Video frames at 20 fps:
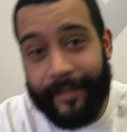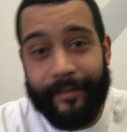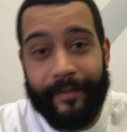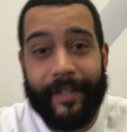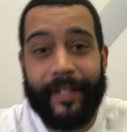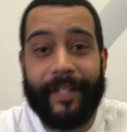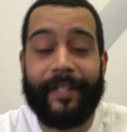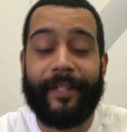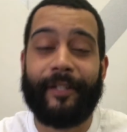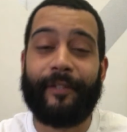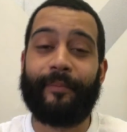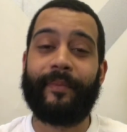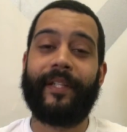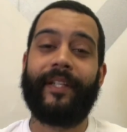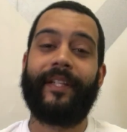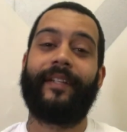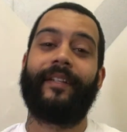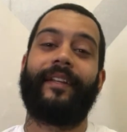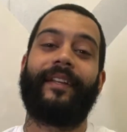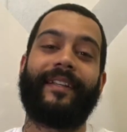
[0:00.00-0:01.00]
video,
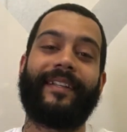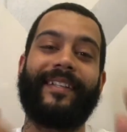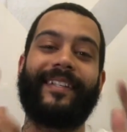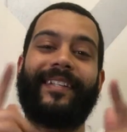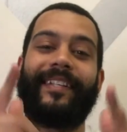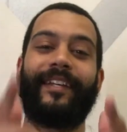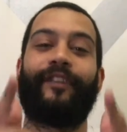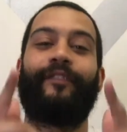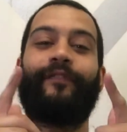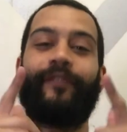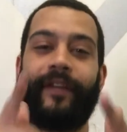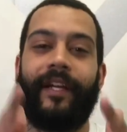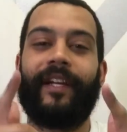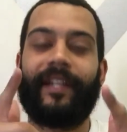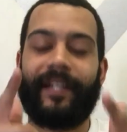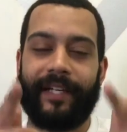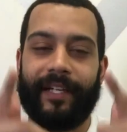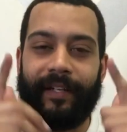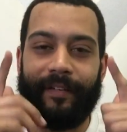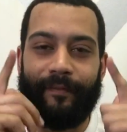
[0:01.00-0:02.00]
man. Self
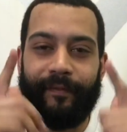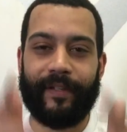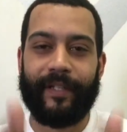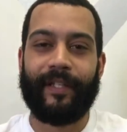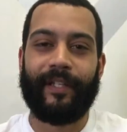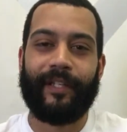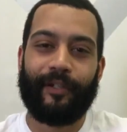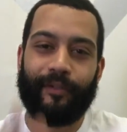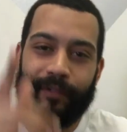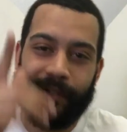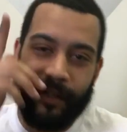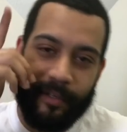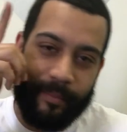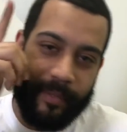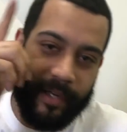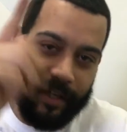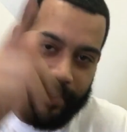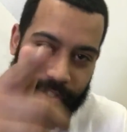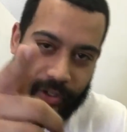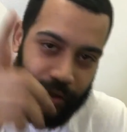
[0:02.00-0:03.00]
haircut video done
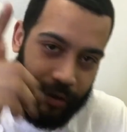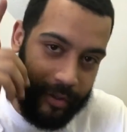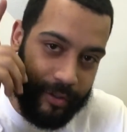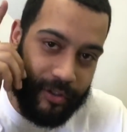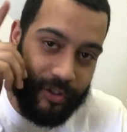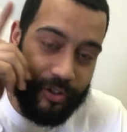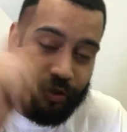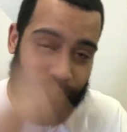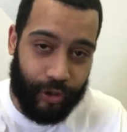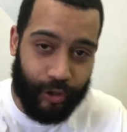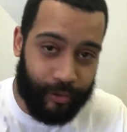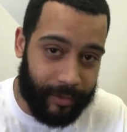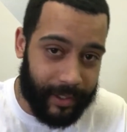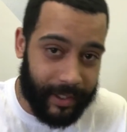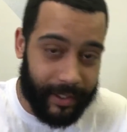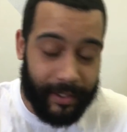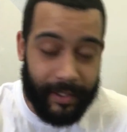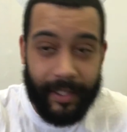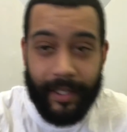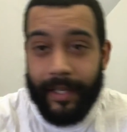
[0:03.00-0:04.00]
by yours truly.